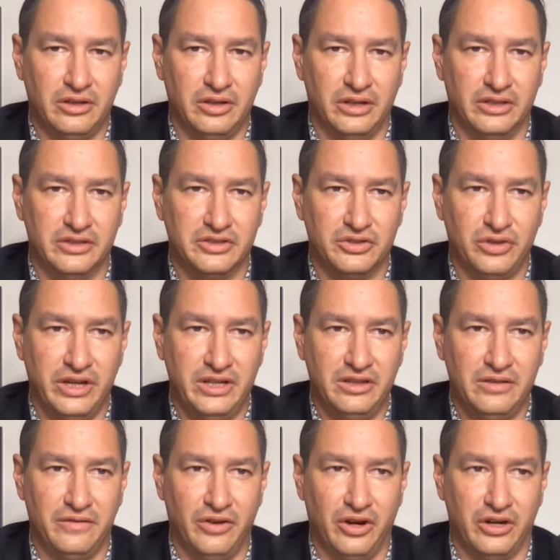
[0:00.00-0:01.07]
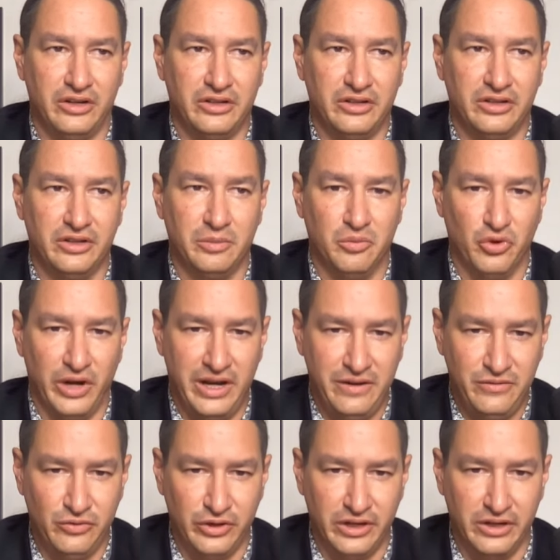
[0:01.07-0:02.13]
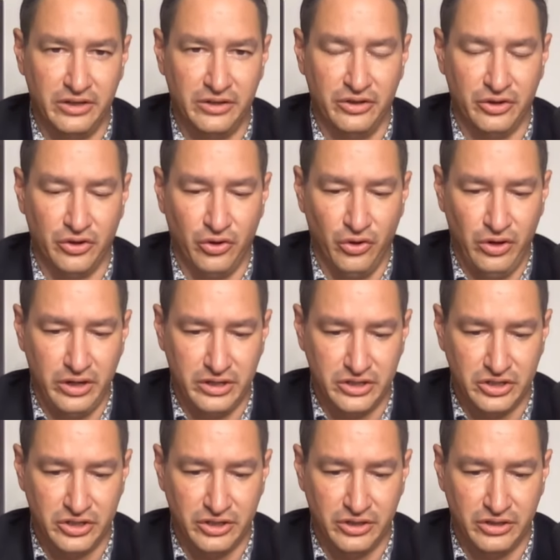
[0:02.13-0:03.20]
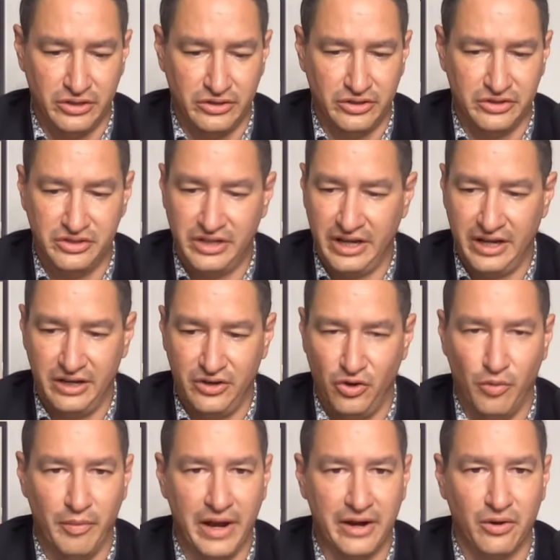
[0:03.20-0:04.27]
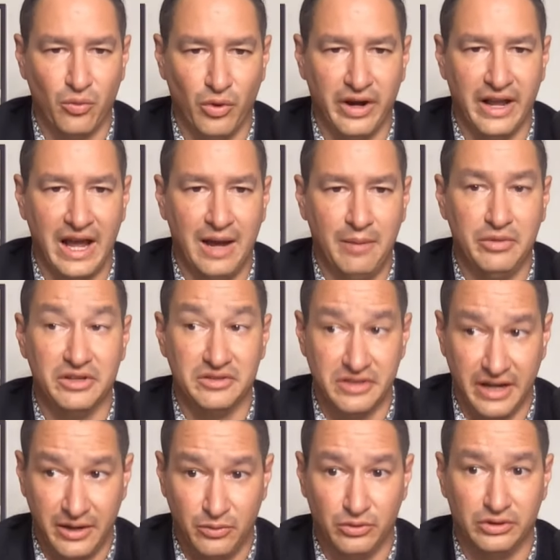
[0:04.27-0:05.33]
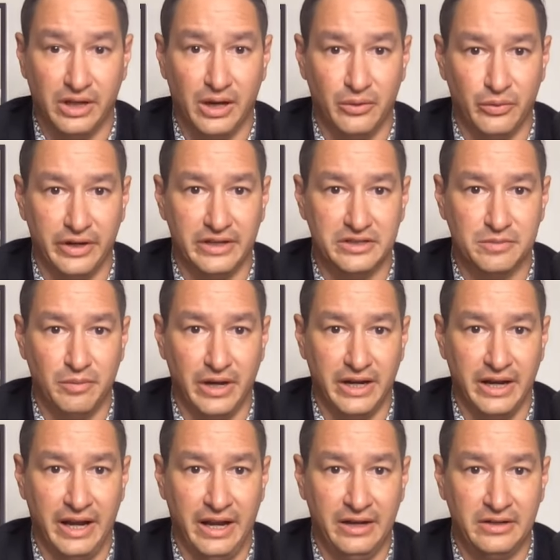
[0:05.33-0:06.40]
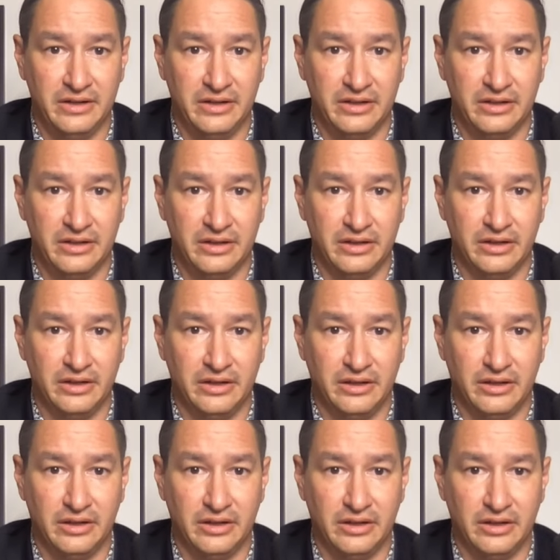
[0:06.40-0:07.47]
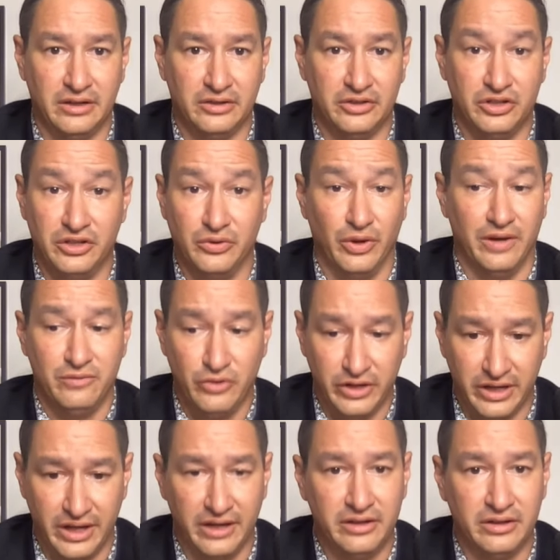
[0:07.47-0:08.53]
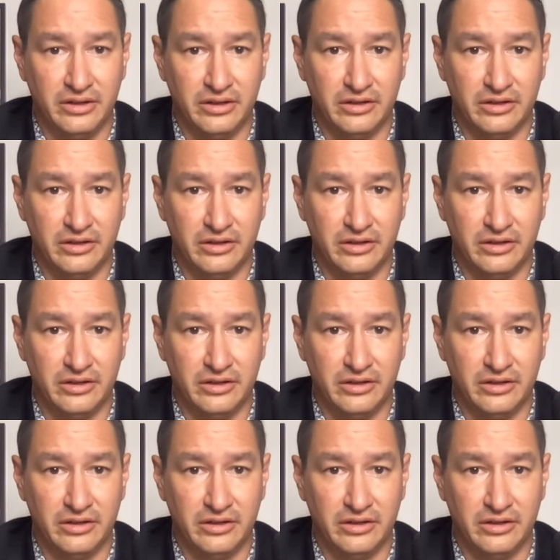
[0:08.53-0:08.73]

And the strength of heart, the bravery, the courage to say, no matter what happens, I will not raise my hand to you ever again.